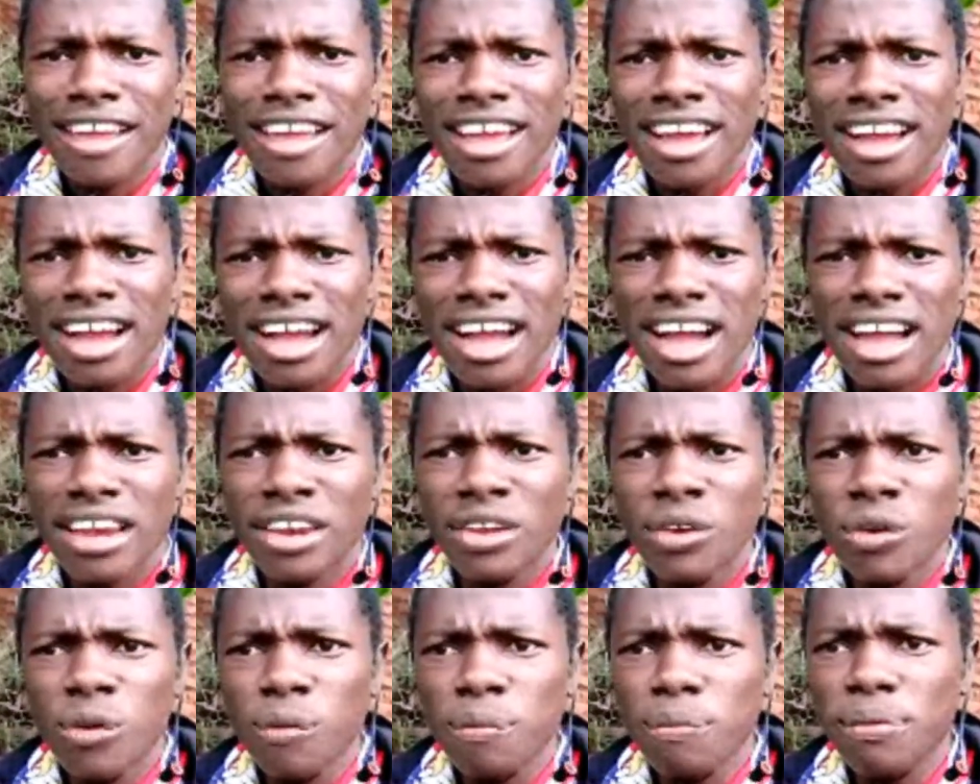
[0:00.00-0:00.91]
Can you
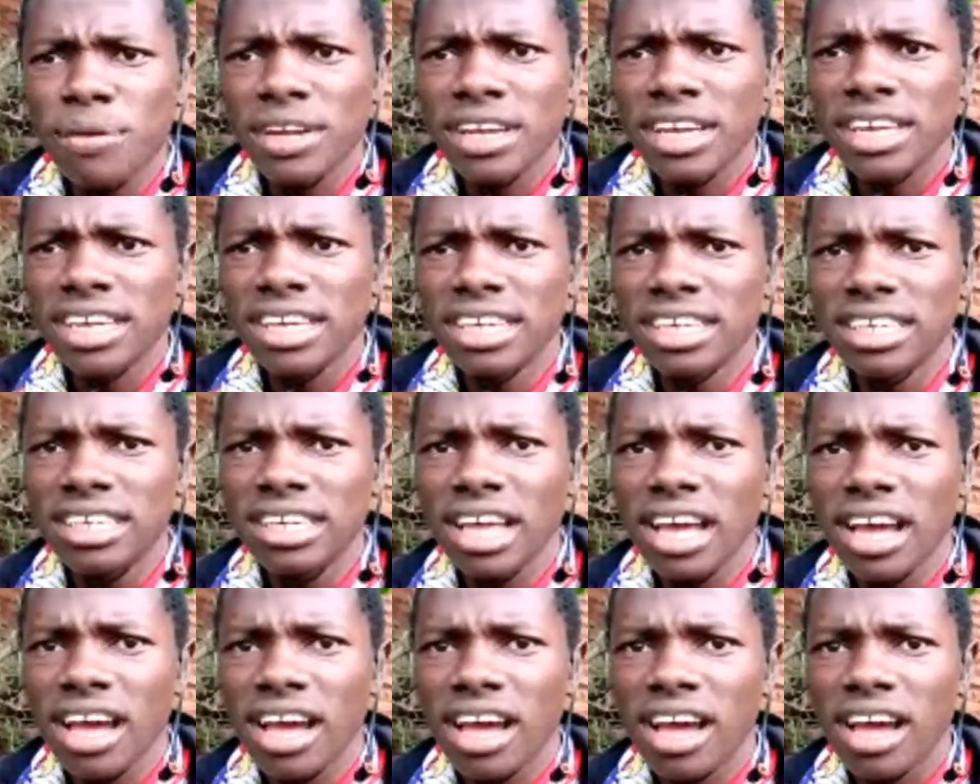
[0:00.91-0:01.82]
please
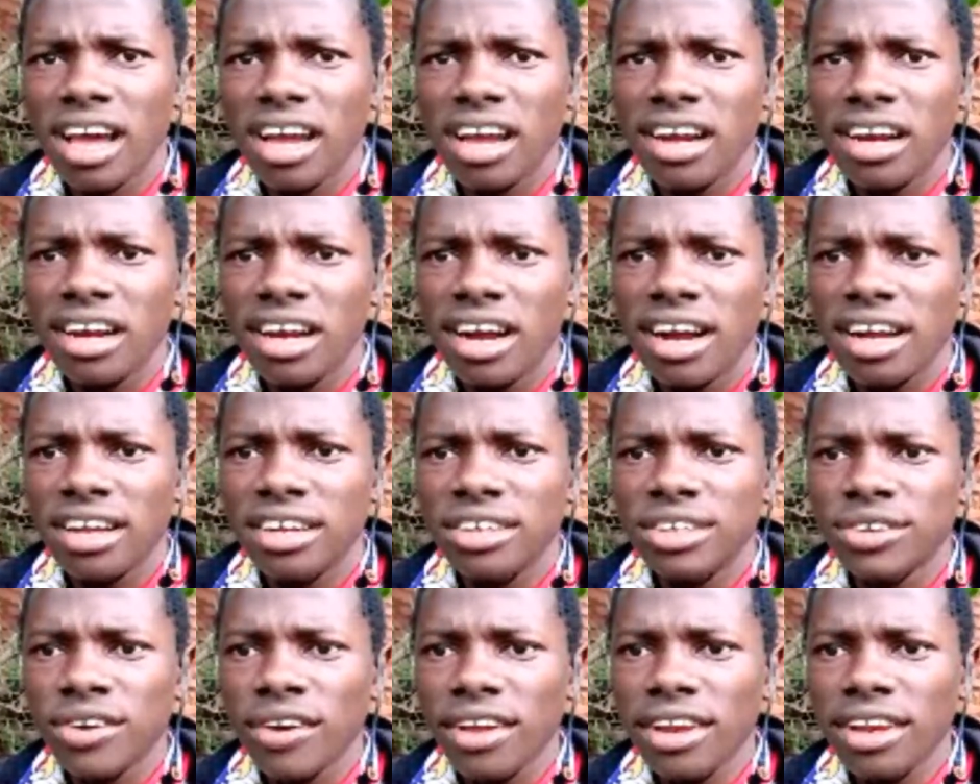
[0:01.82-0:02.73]

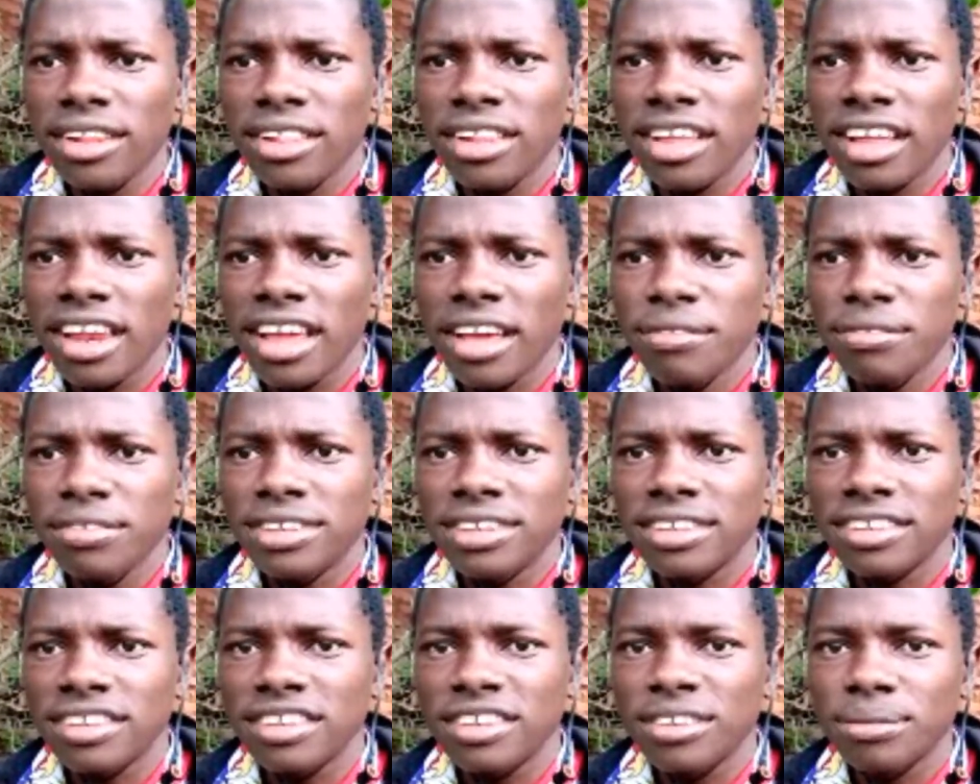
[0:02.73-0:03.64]
join the live
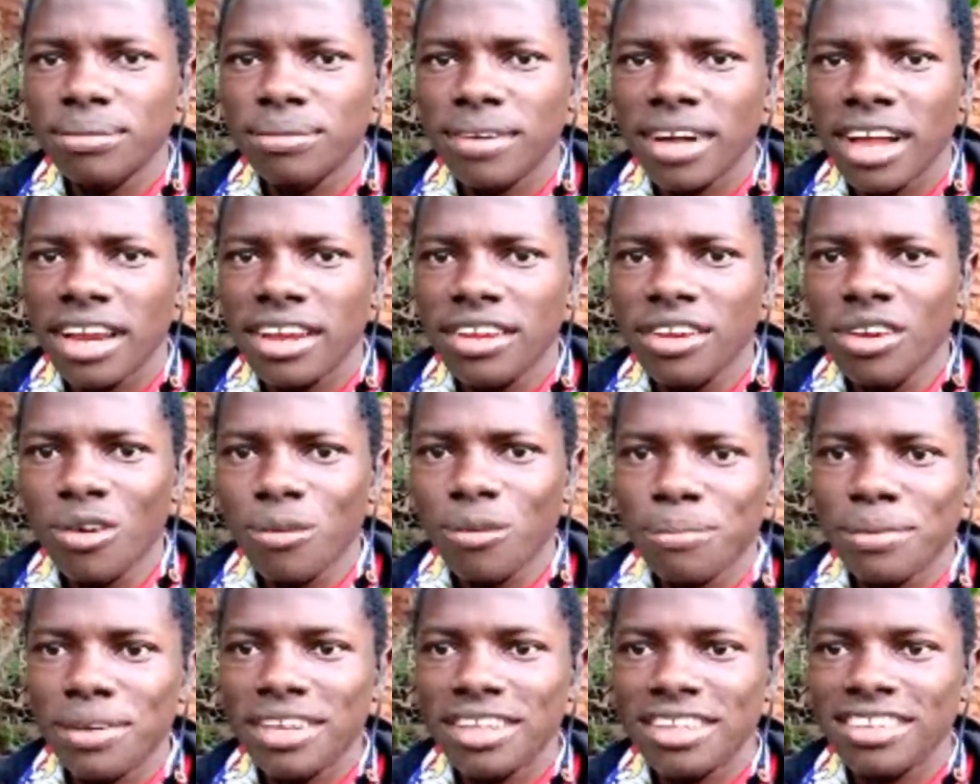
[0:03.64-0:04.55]
stream a little bit
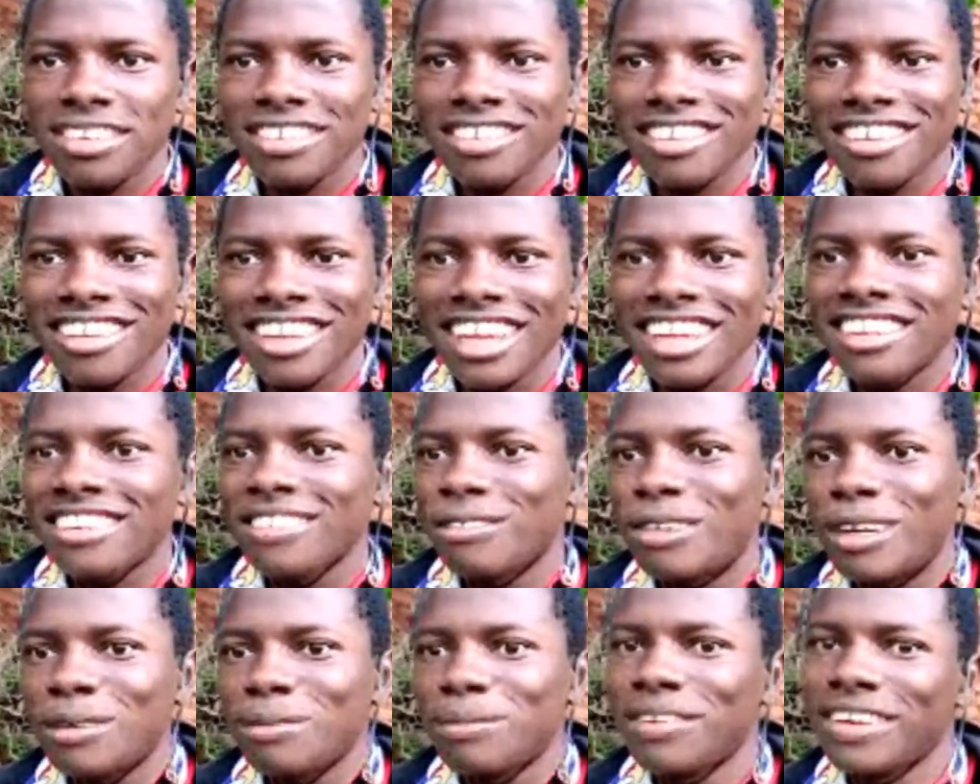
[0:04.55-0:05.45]
so that maybe
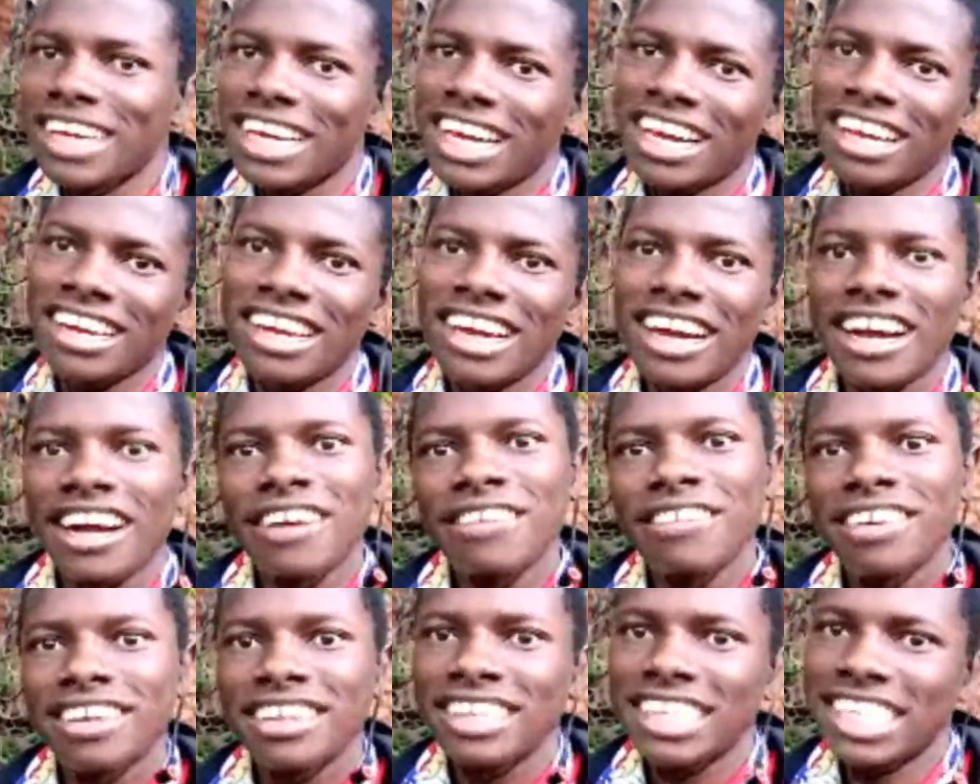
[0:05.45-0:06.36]
we can have
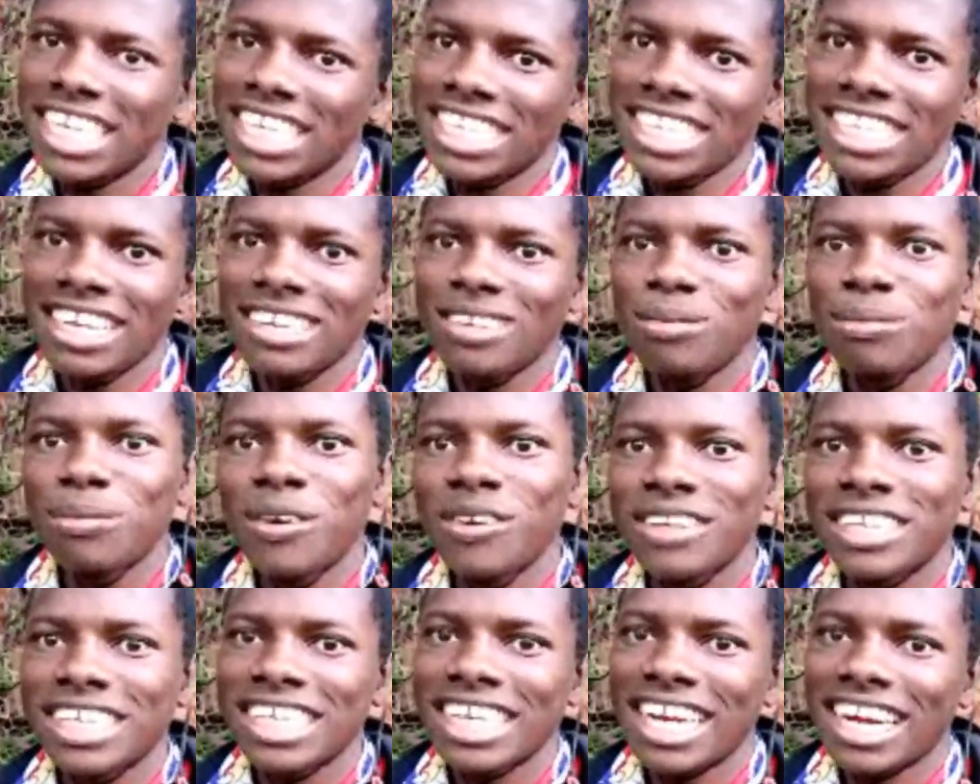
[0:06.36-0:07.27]
just a small
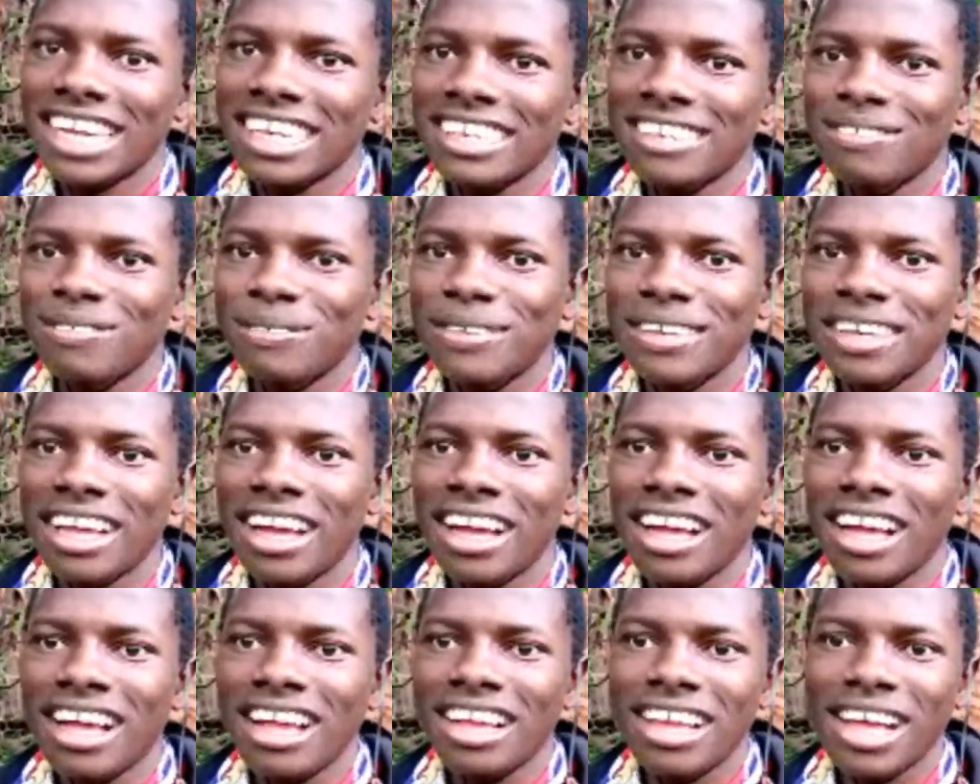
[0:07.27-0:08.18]
chat,
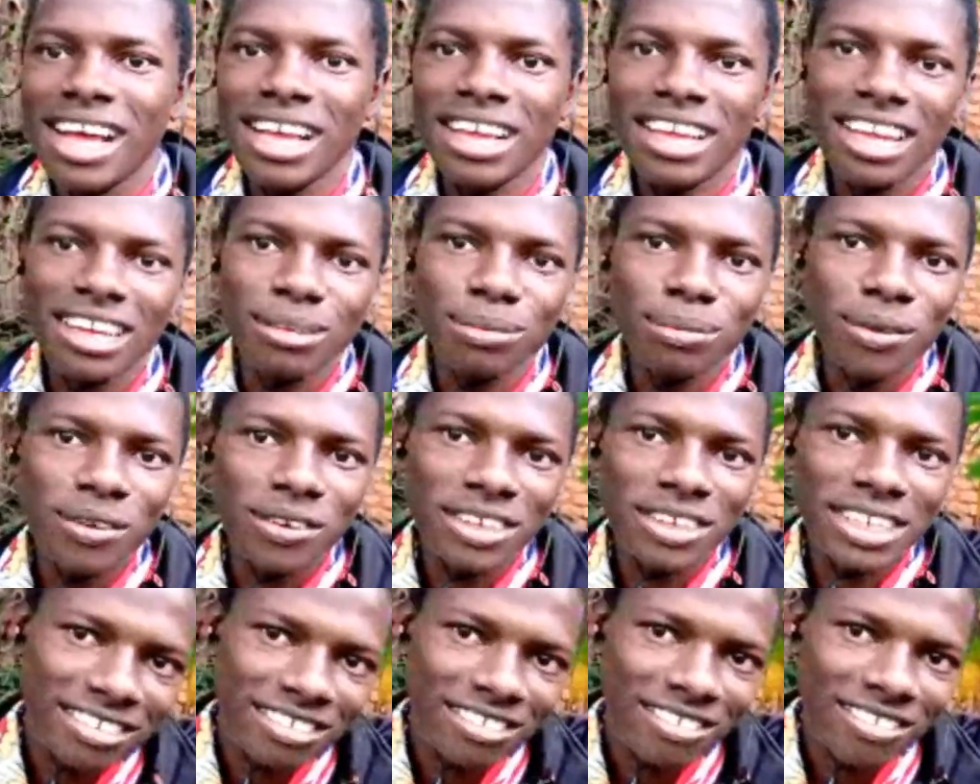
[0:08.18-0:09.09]
a small
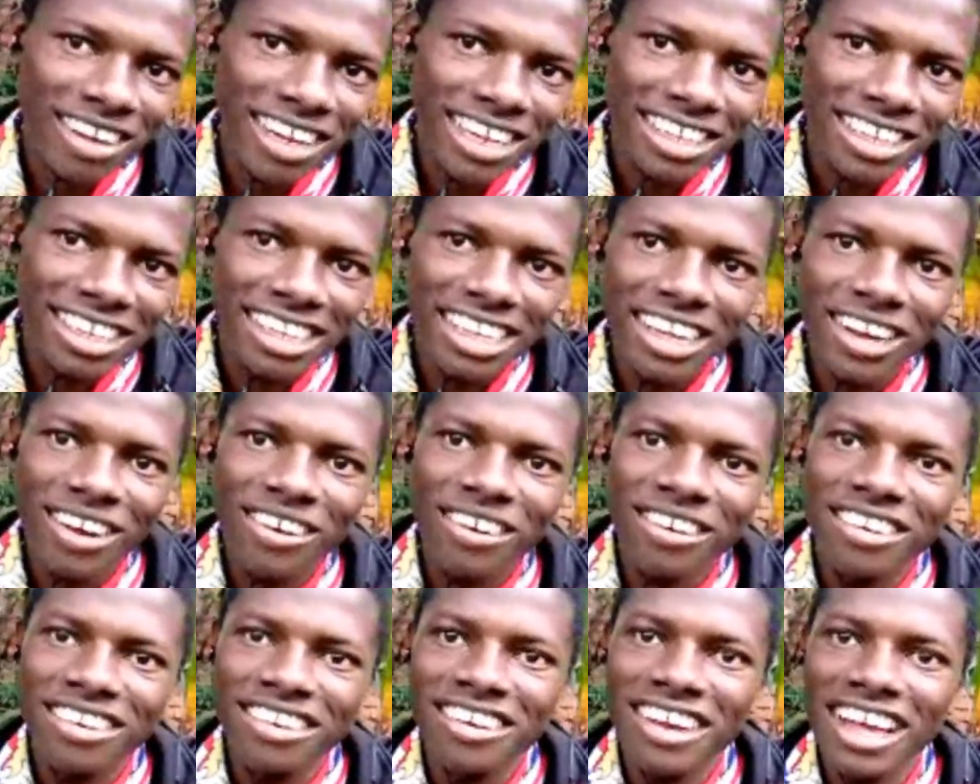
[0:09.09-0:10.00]
chat right here
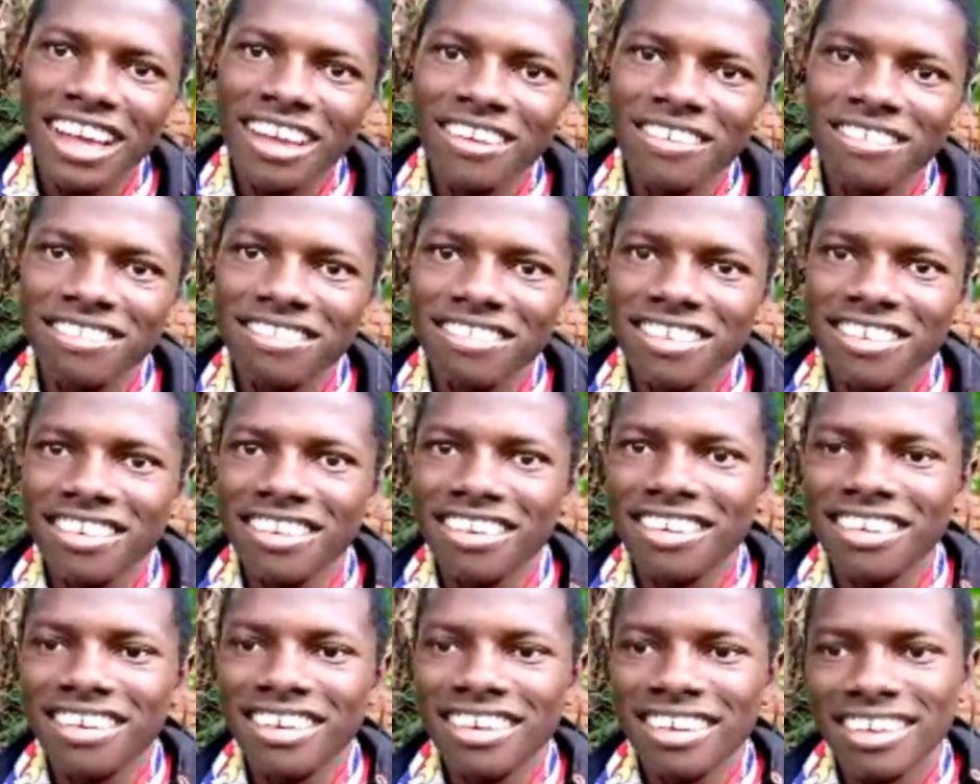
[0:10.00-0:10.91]
on the live, you
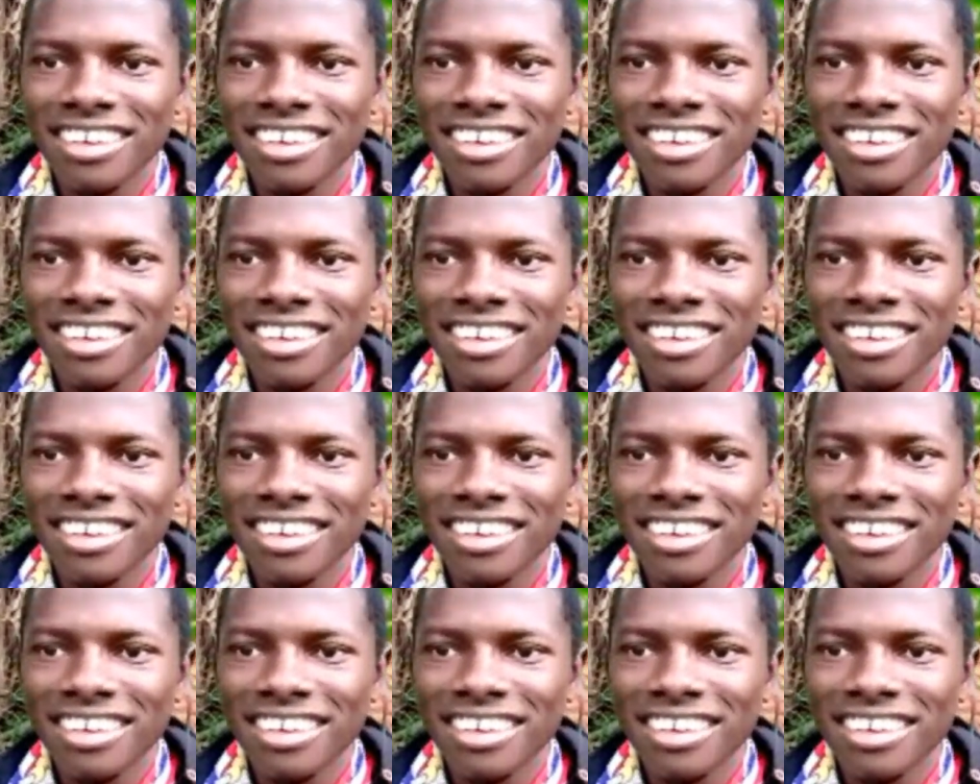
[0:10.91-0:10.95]
know?